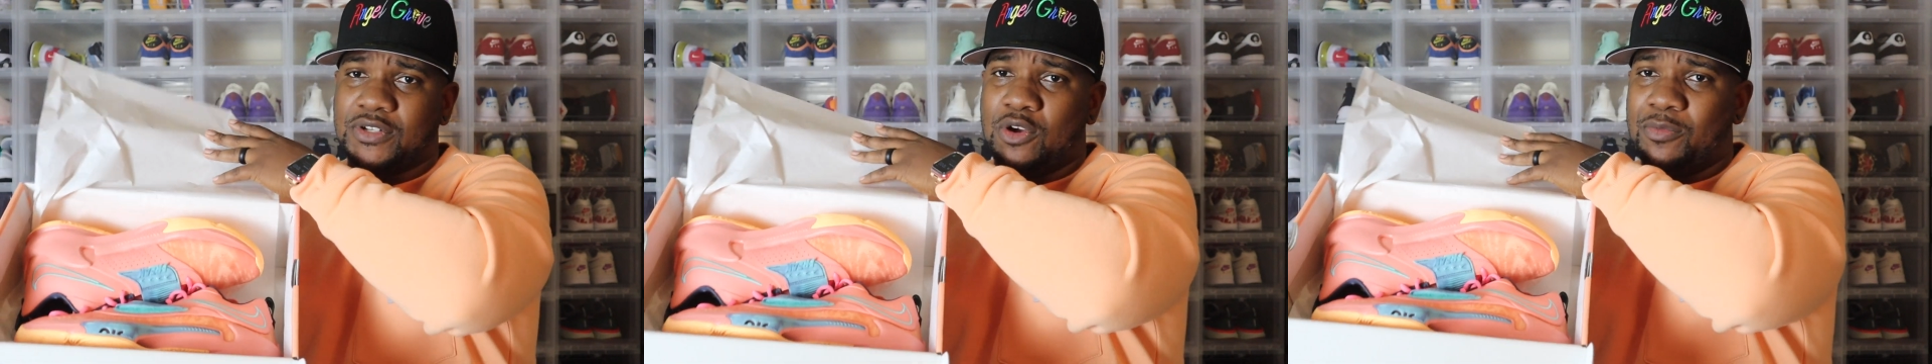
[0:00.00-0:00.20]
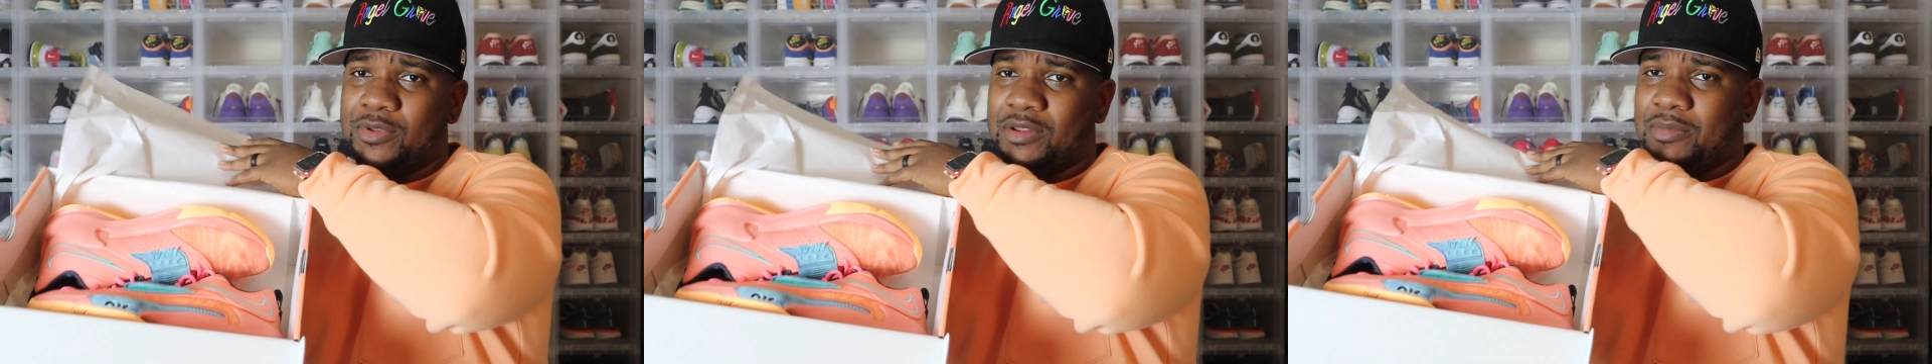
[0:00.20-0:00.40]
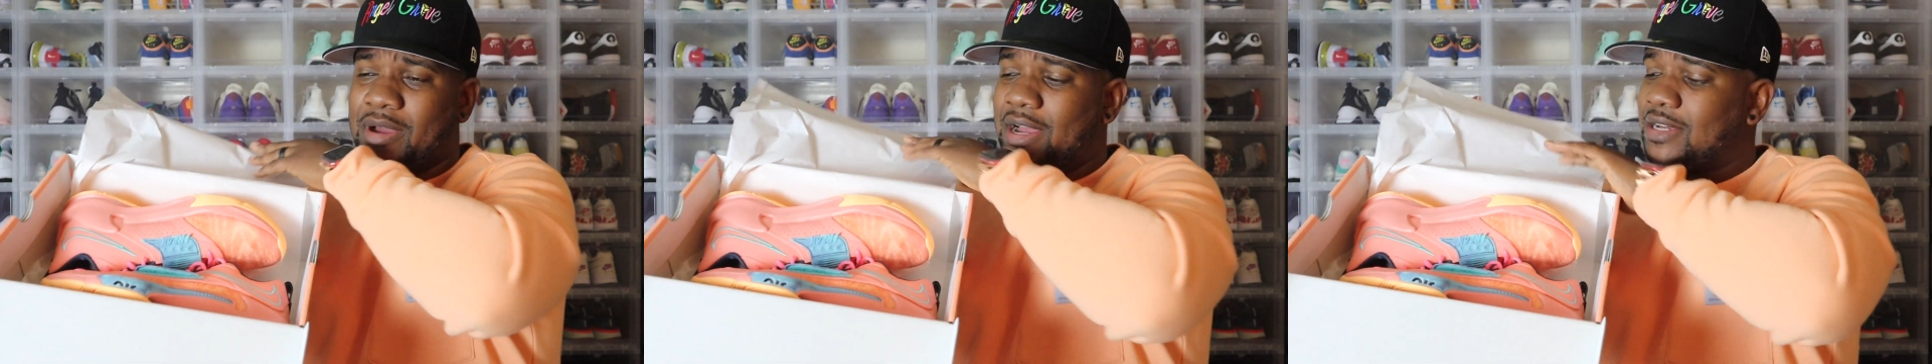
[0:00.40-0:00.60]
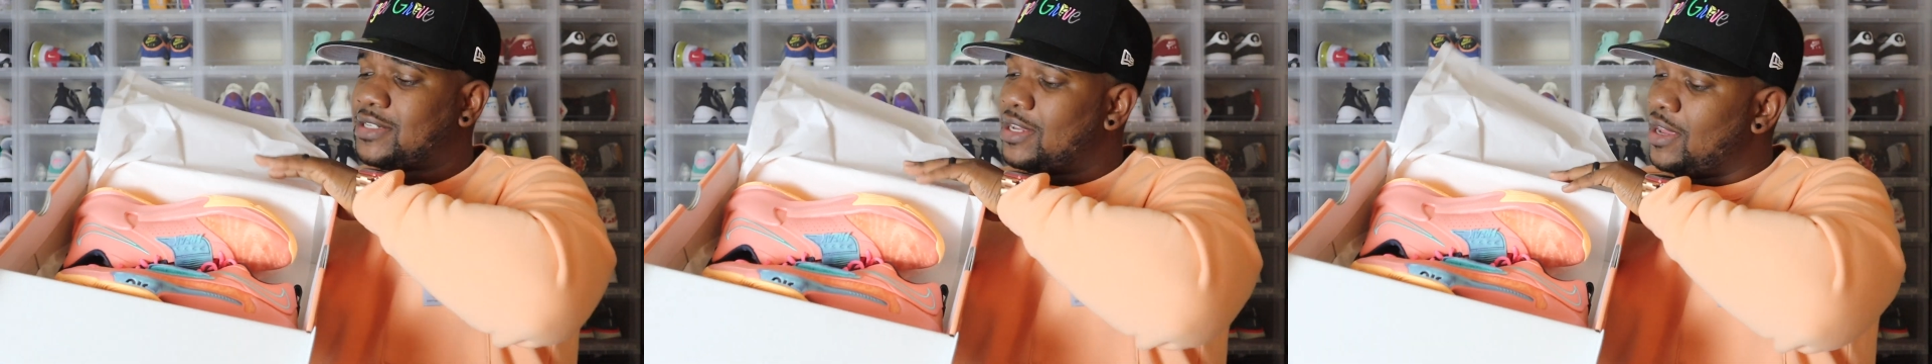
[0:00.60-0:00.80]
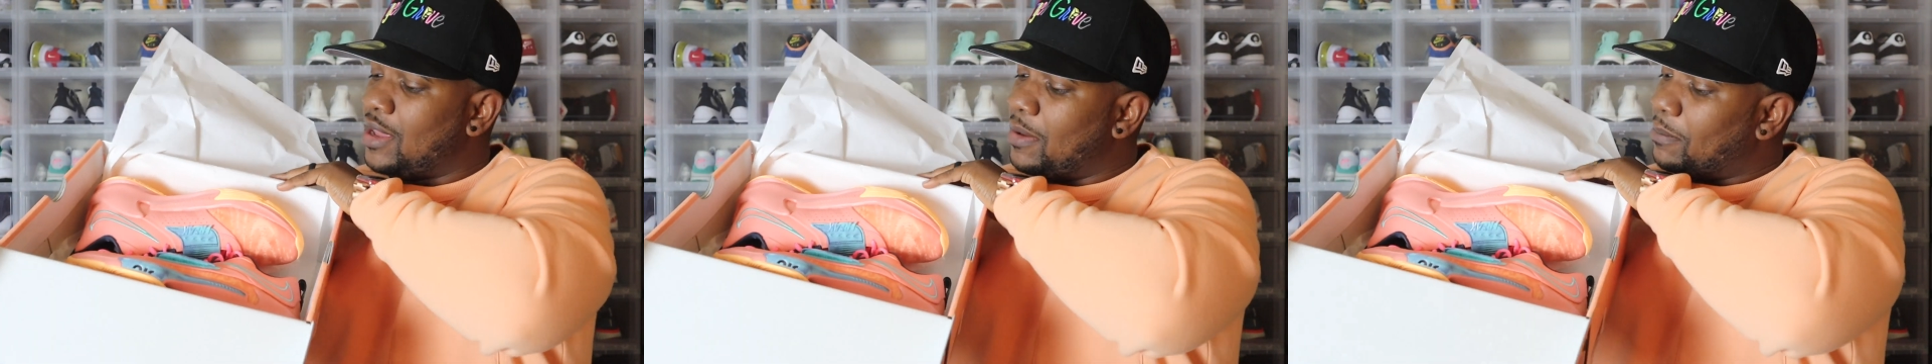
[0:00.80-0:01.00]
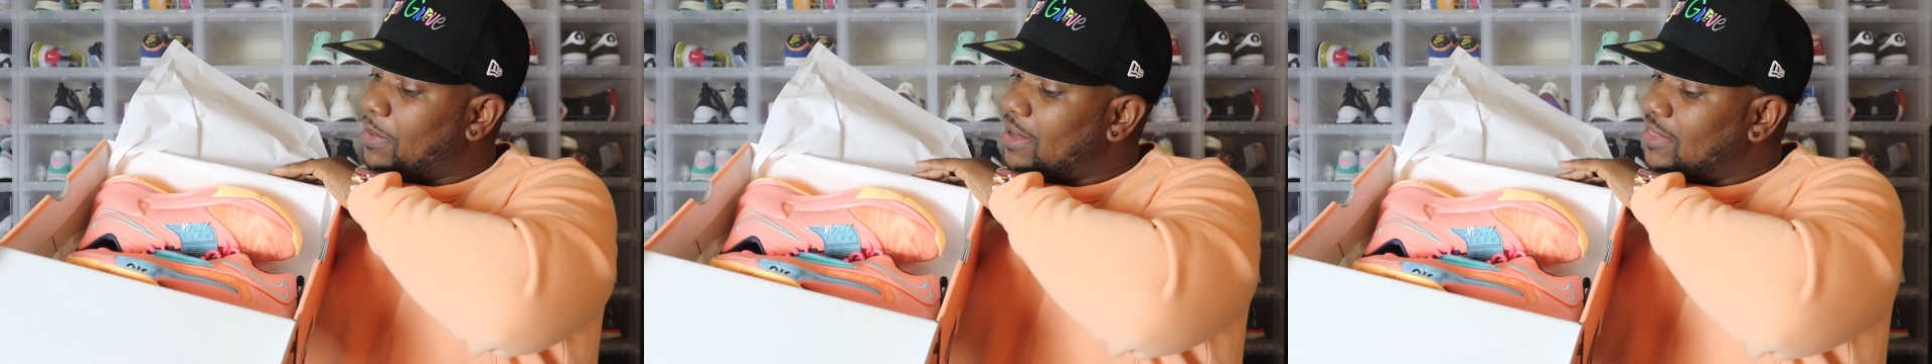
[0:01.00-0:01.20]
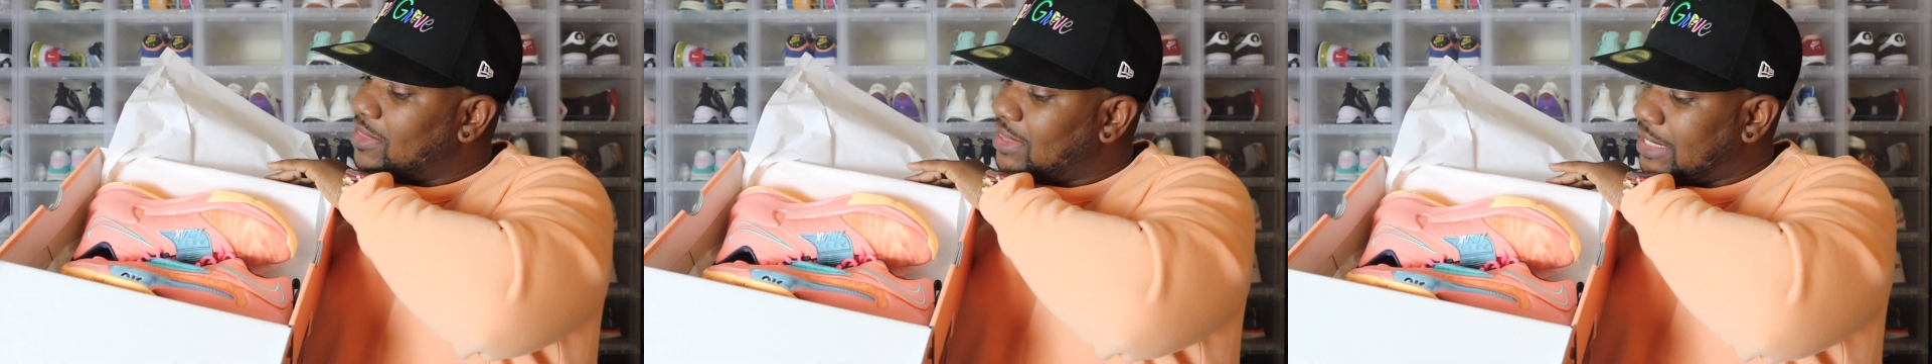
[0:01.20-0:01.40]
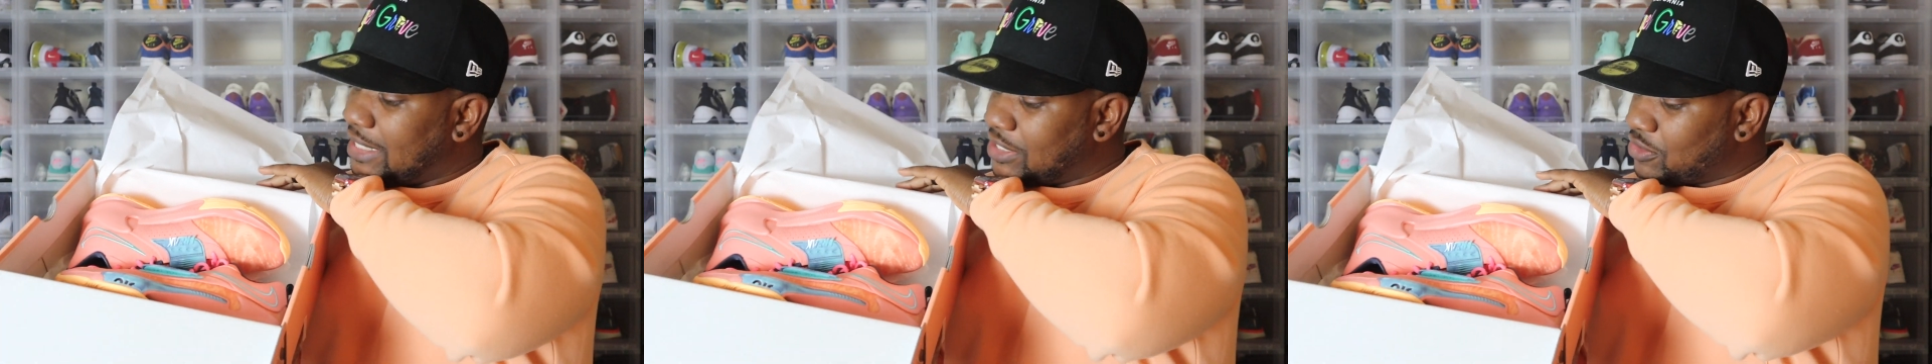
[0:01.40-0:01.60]
opened the box. But
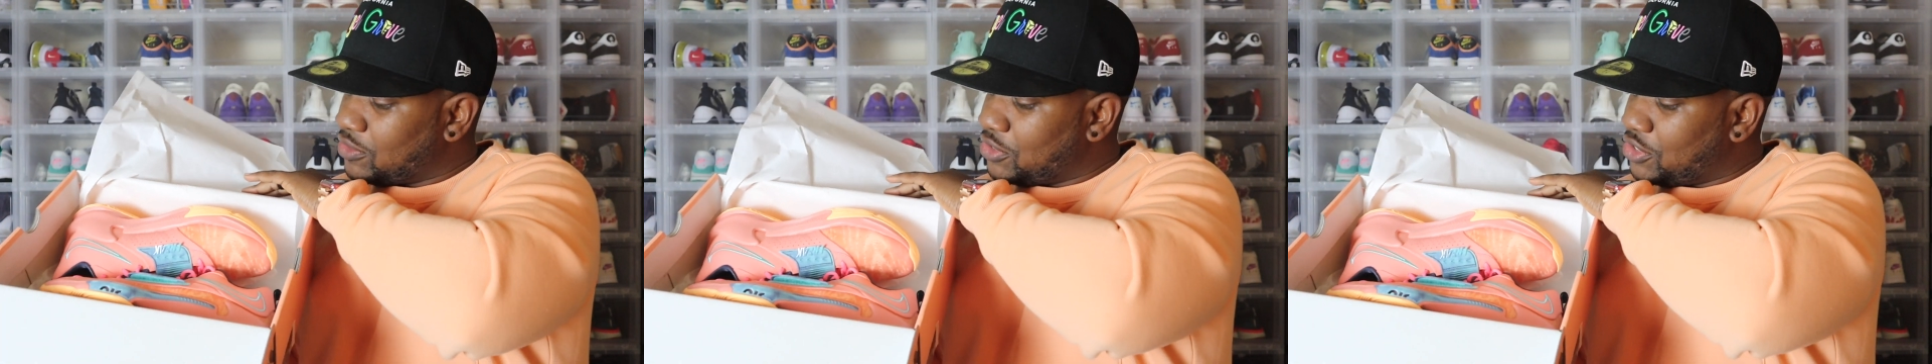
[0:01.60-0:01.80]
these are the